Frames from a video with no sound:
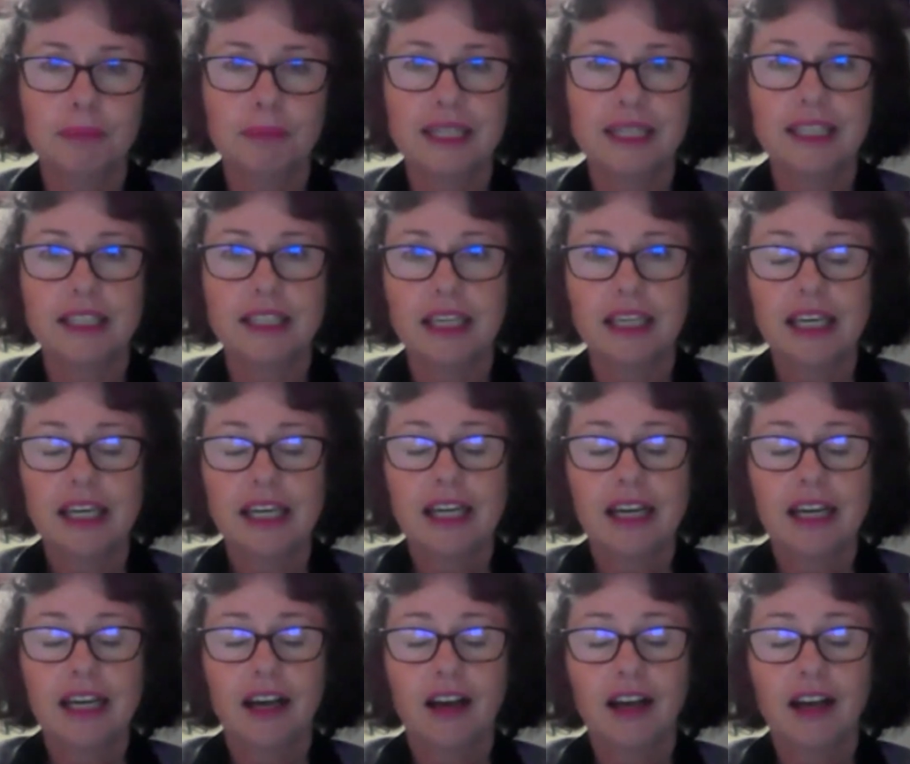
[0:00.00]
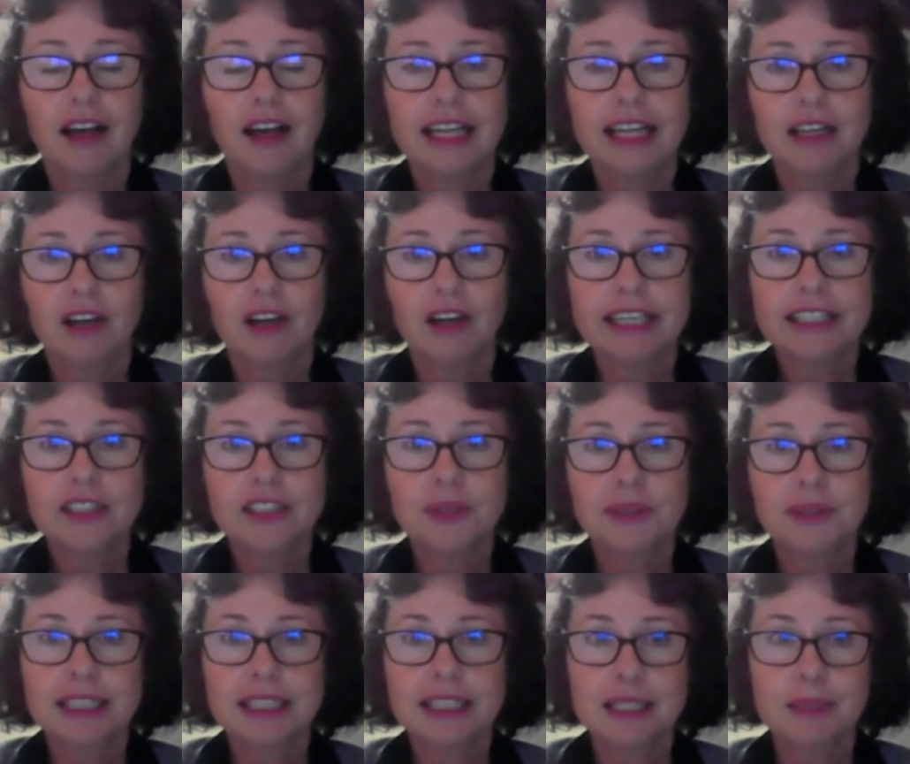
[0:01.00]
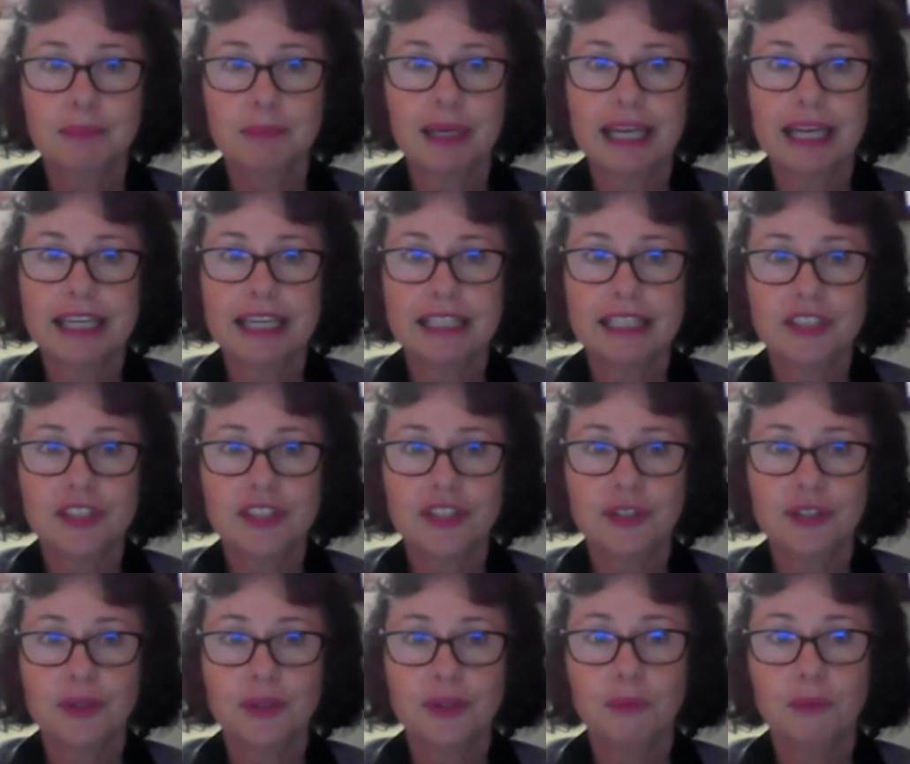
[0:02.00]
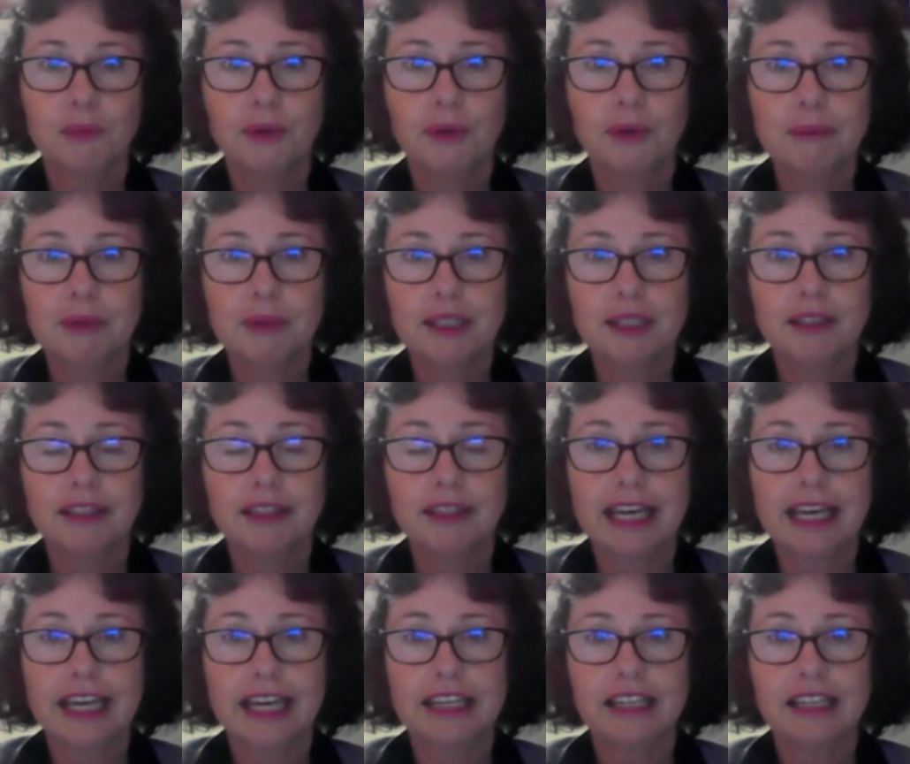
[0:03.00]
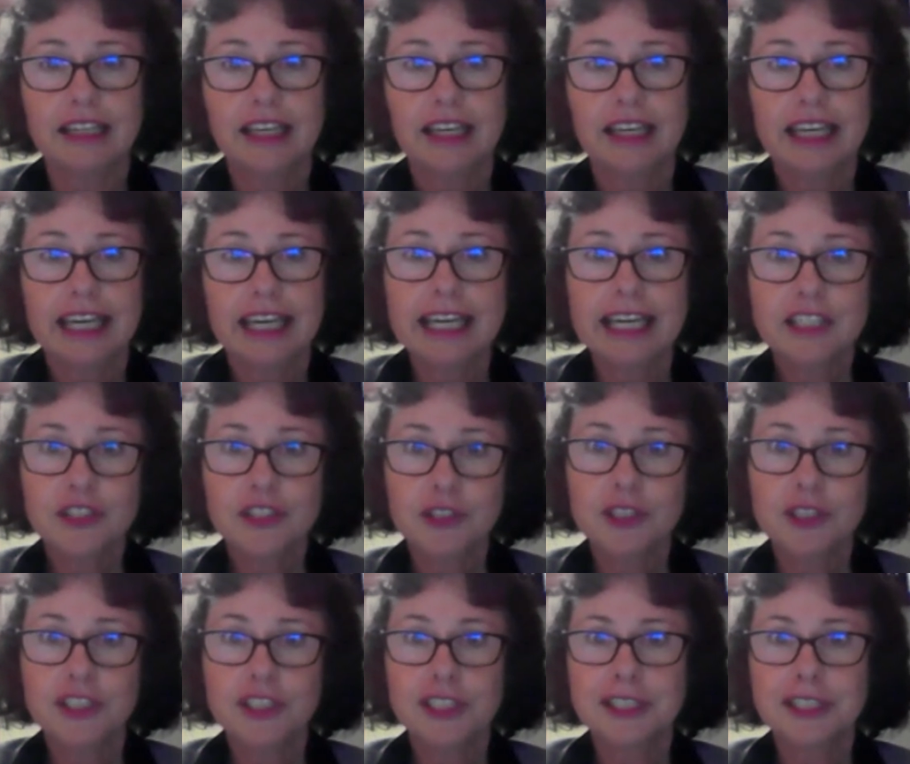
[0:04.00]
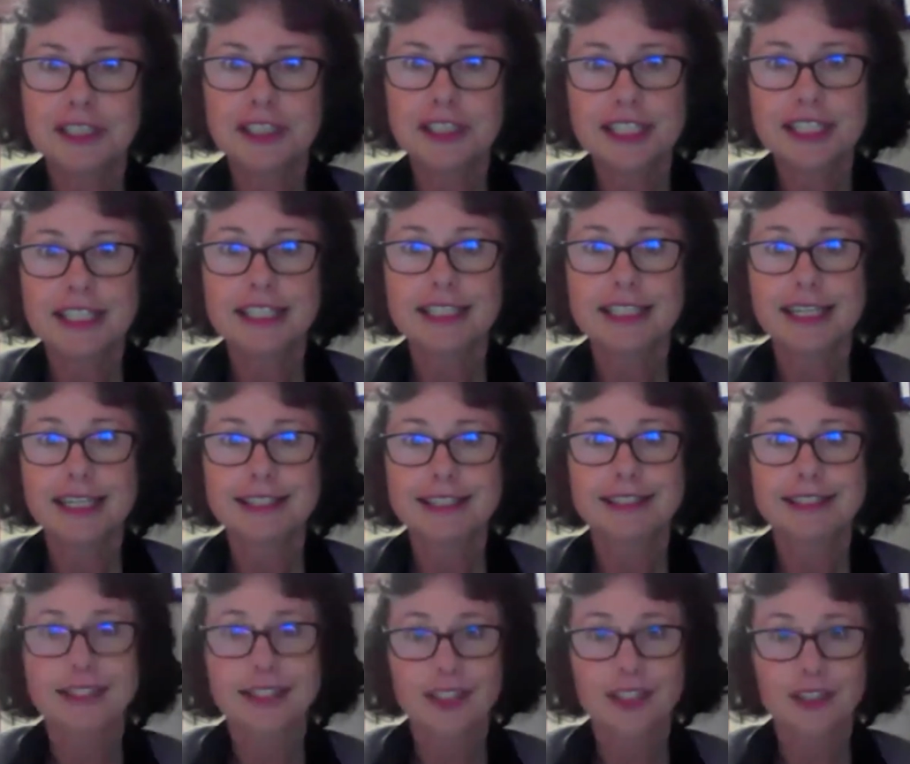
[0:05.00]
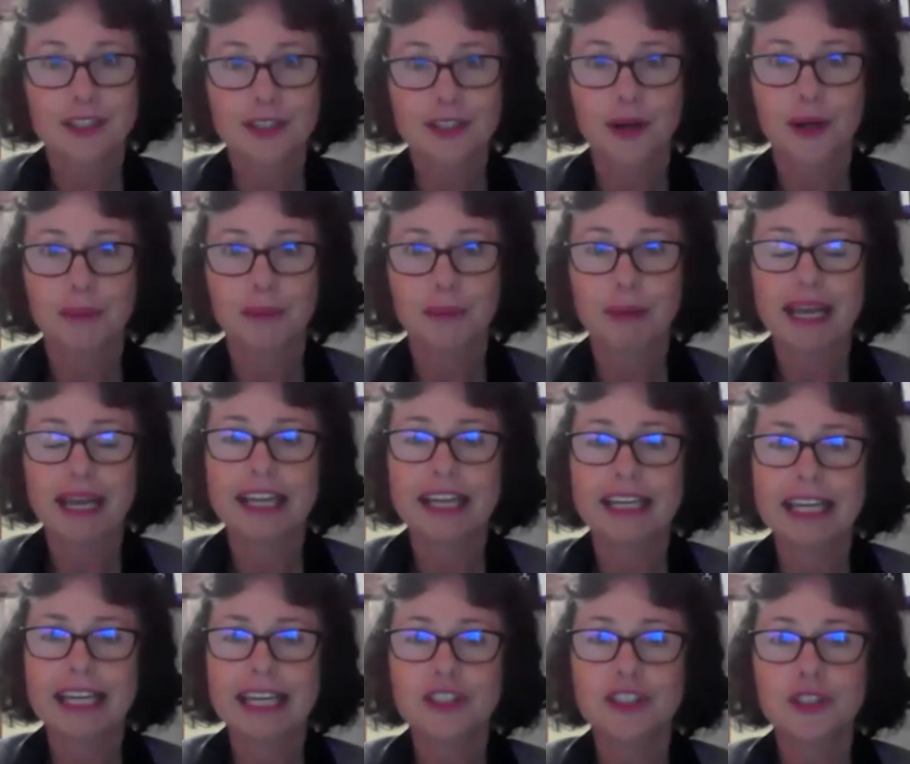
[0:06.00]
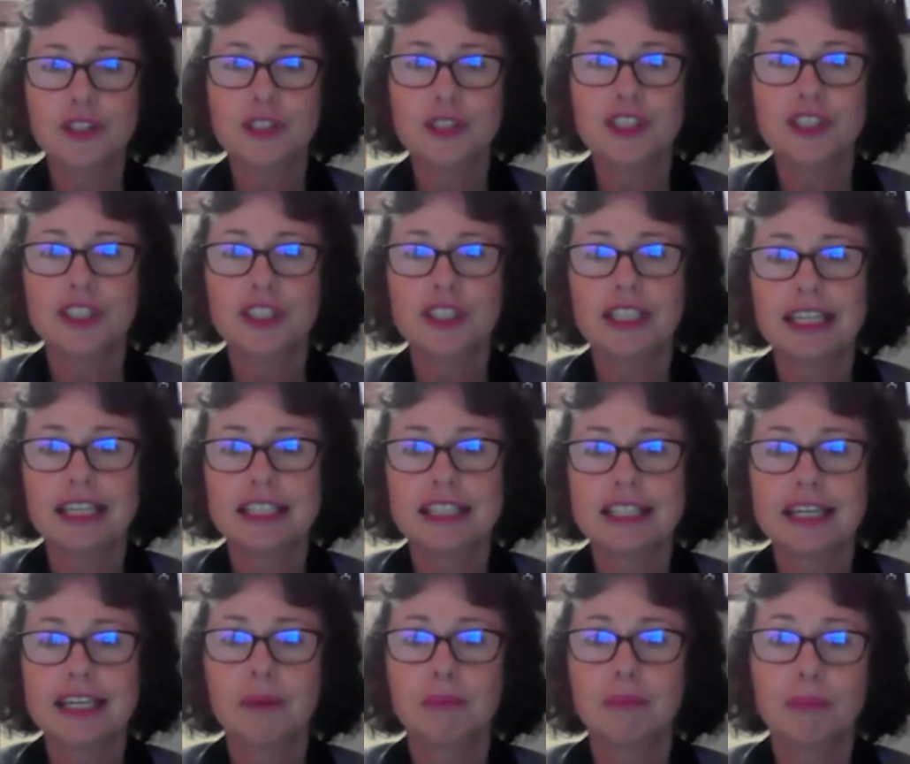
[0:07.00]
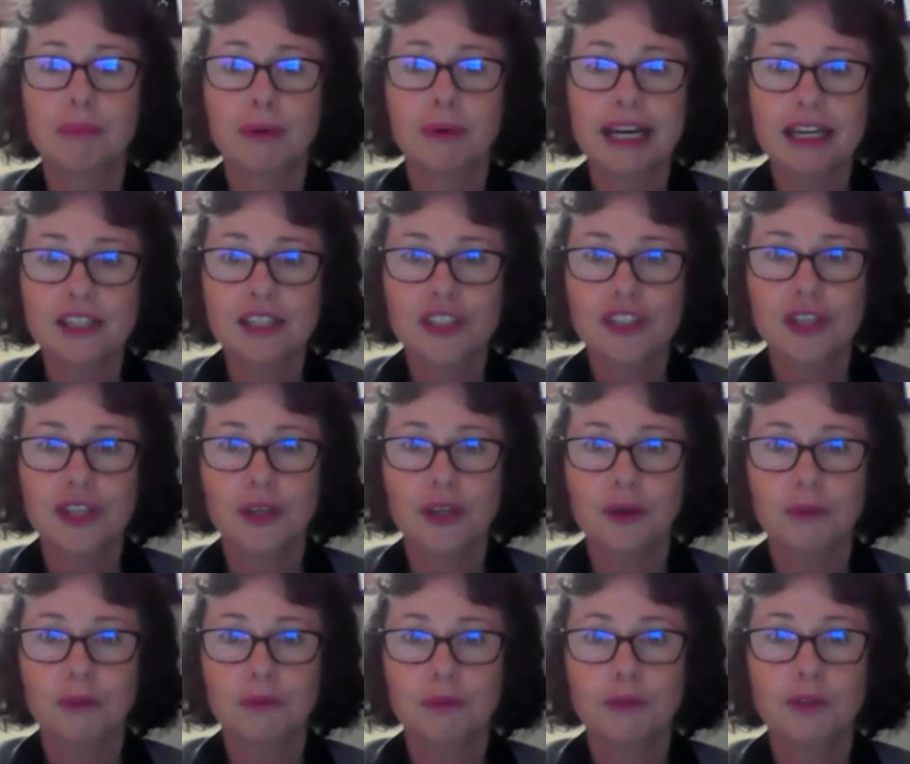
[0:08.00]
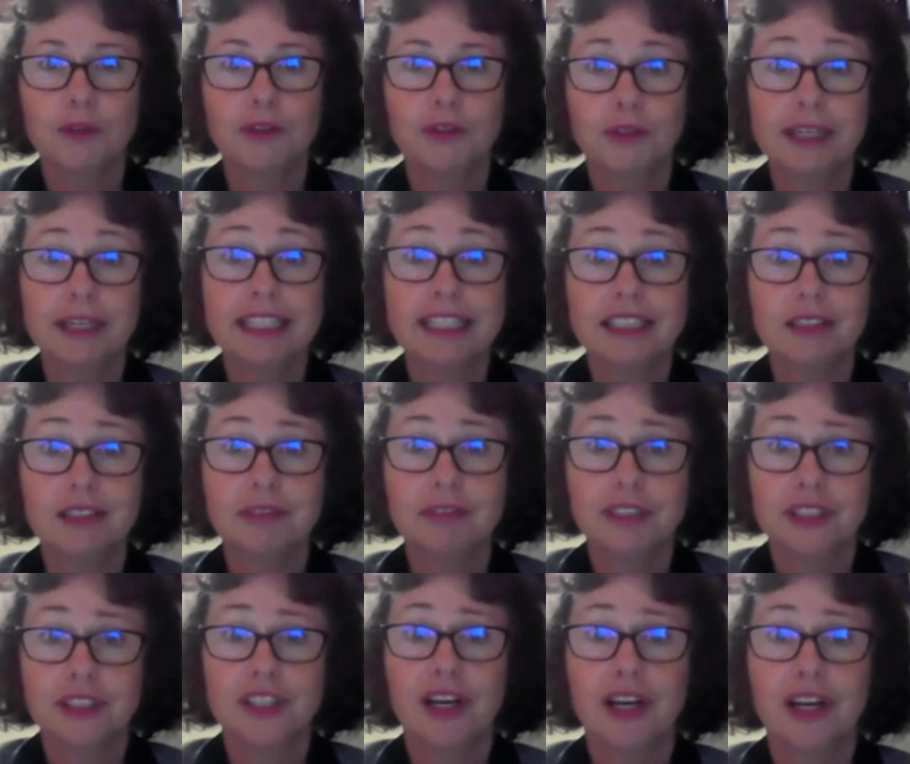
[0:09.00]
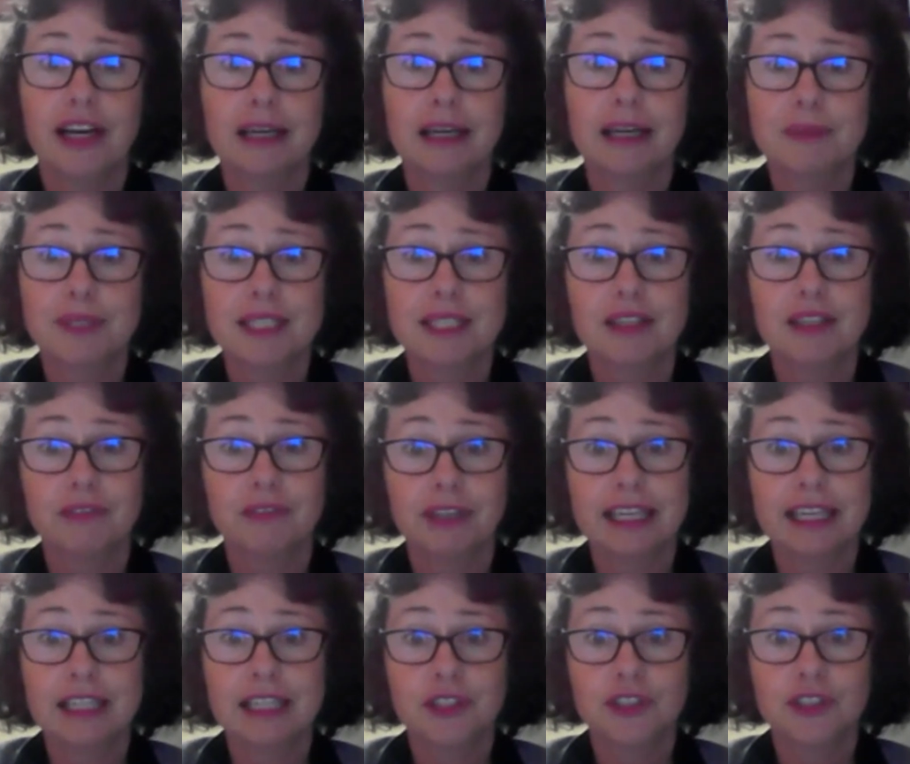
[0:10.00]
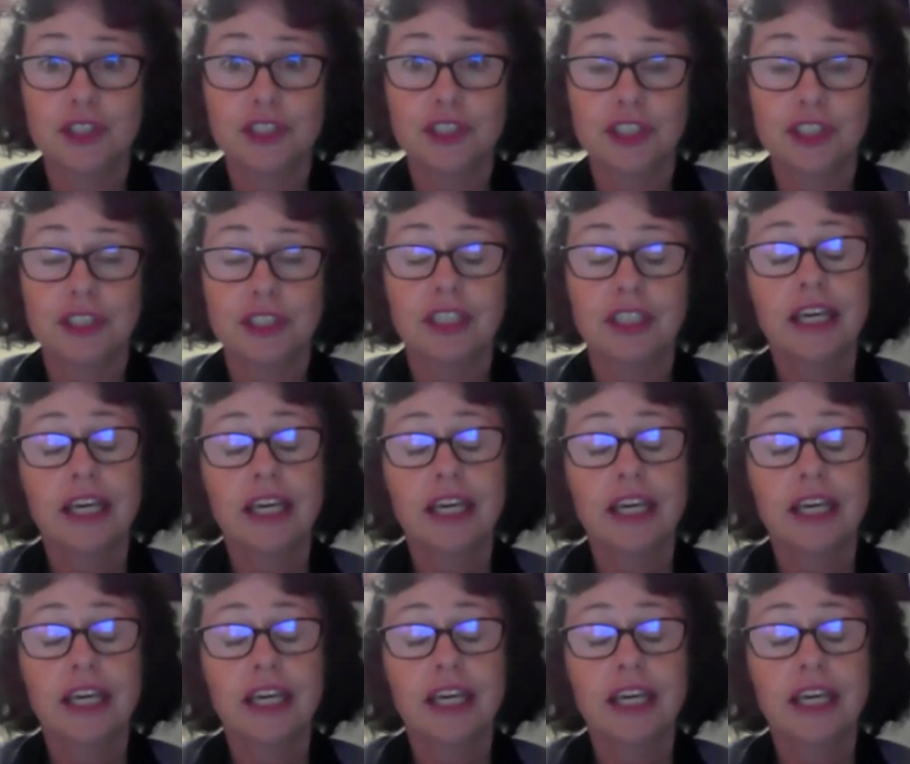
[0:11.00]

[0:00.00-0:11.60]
But I like to explain to women that estrogen just doesn't stop, and estrogen is an umbrella term for three different types of estrogen.